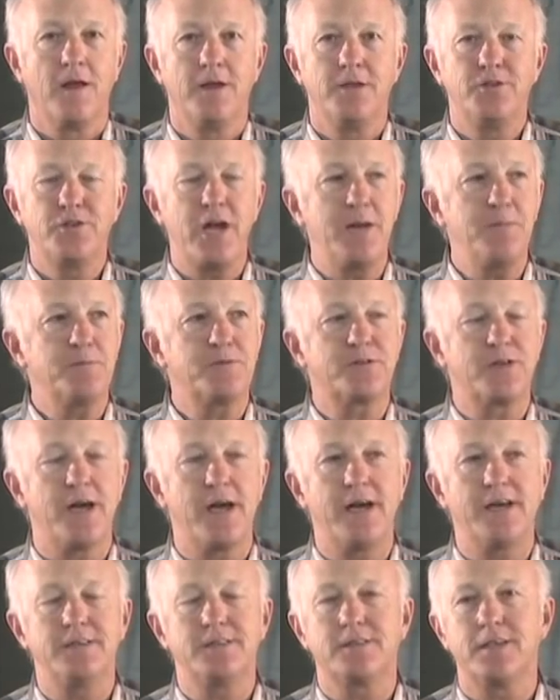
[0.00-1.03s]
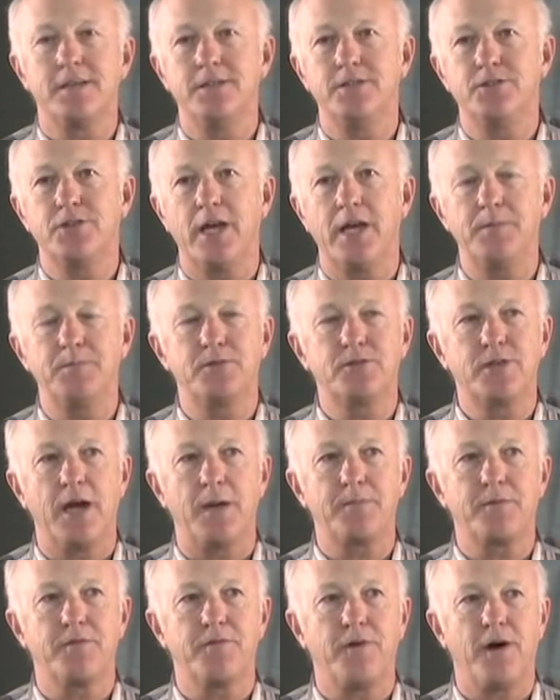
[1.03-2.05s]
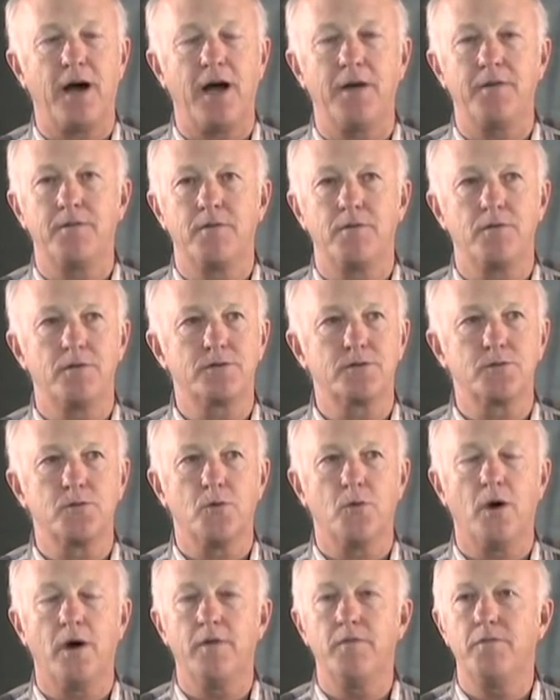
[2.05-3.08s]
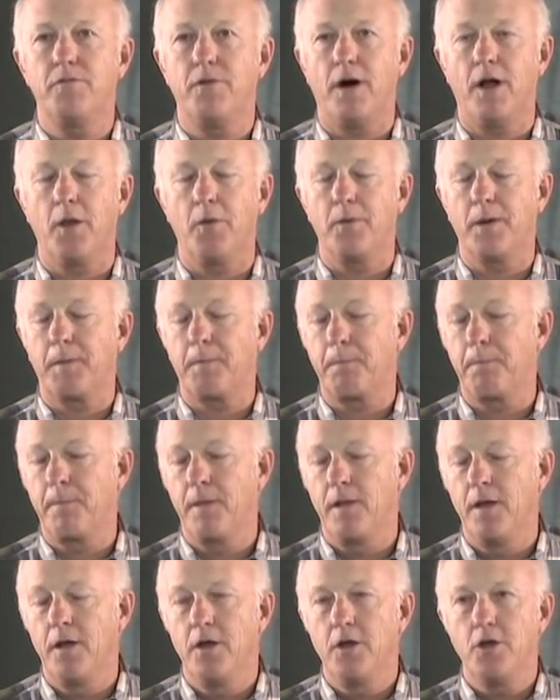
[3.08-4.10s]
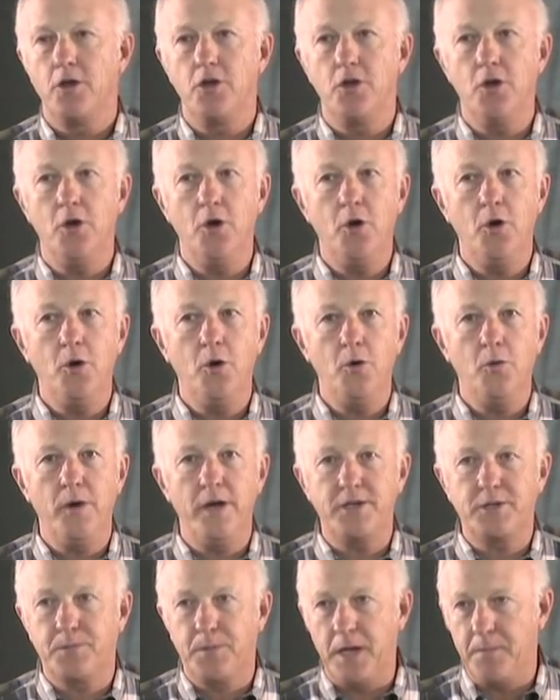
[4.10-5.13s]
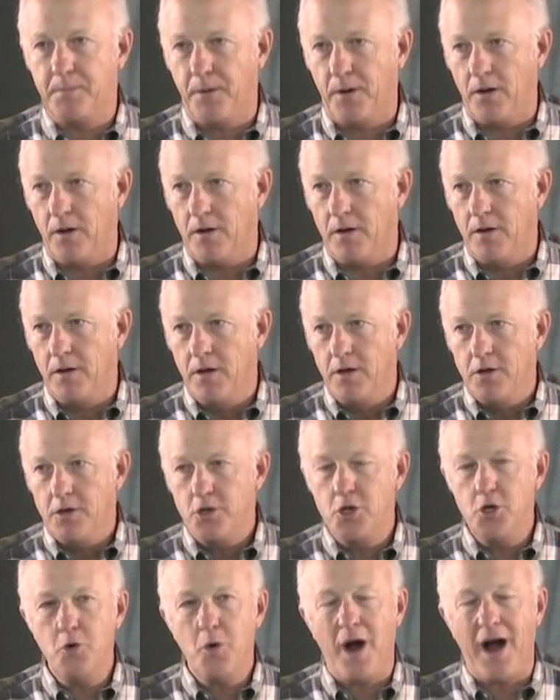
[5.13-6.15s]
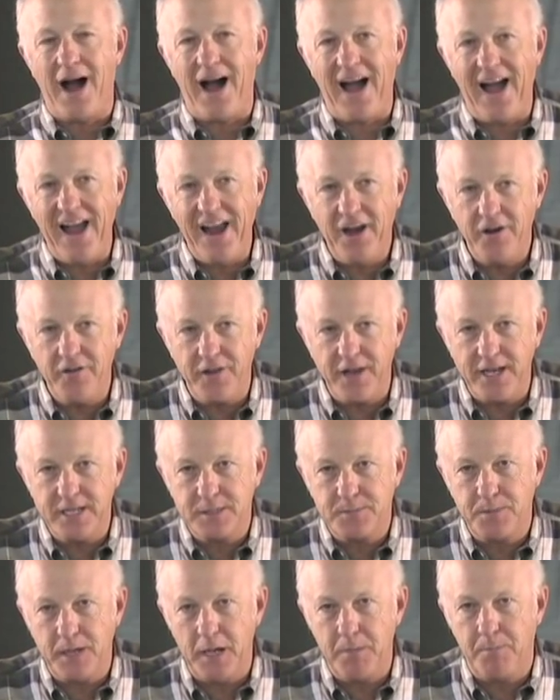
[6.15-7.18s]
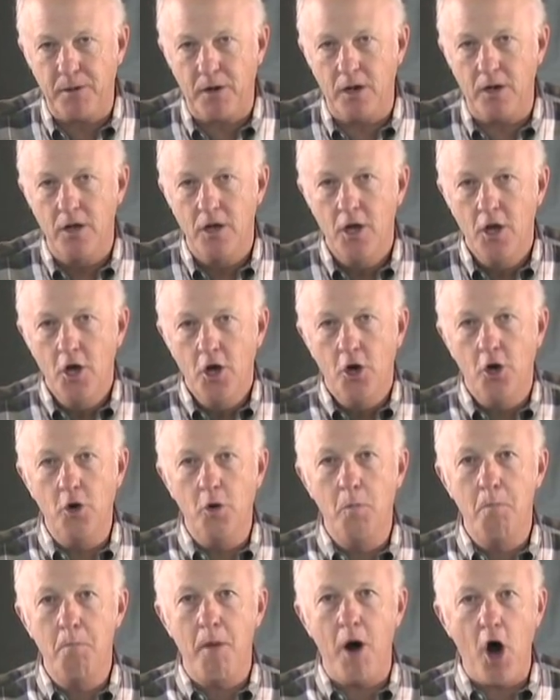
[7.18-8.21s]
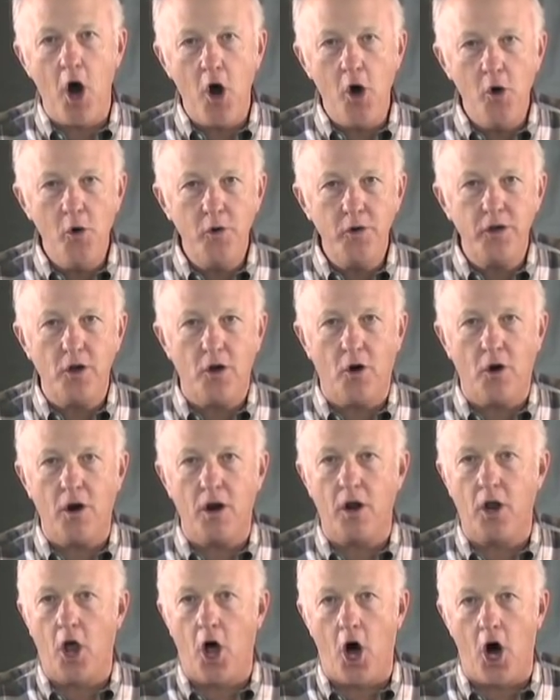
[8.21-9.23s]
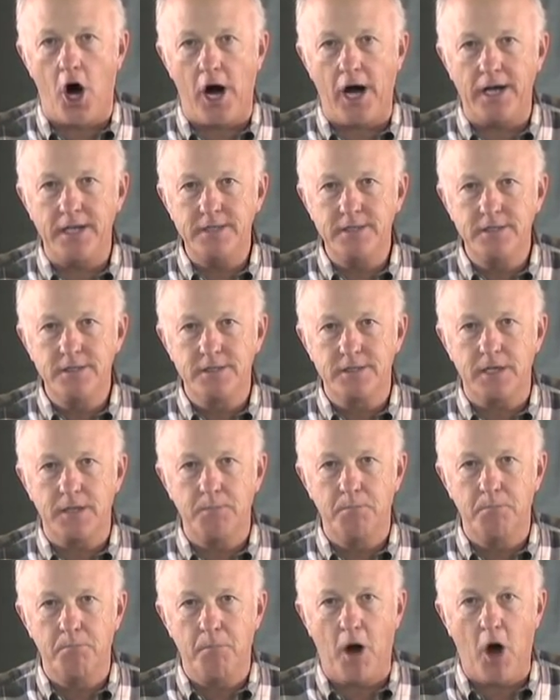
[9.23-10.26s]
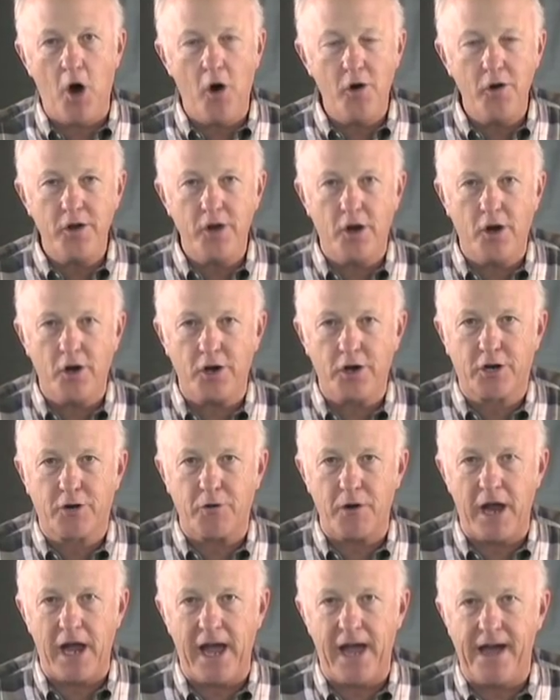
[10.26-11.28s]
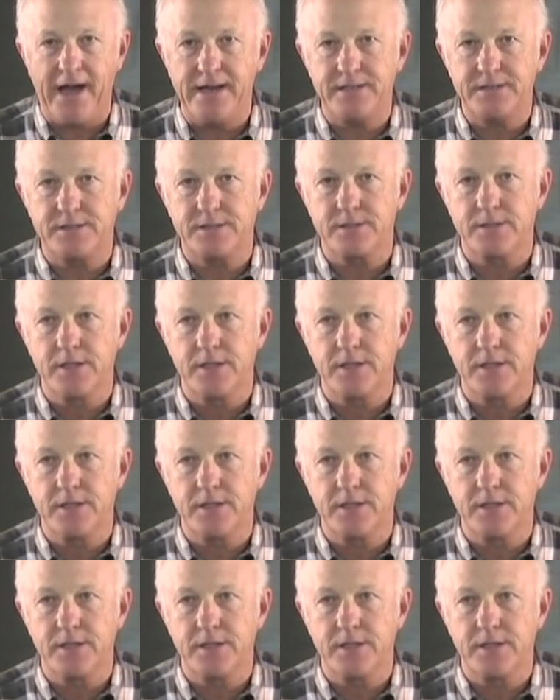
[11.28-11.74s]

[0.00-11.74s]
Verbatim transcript: James says in James chapter 5, verse 1 following, you rich people, you hire these people who mow your lawns and mow your grass,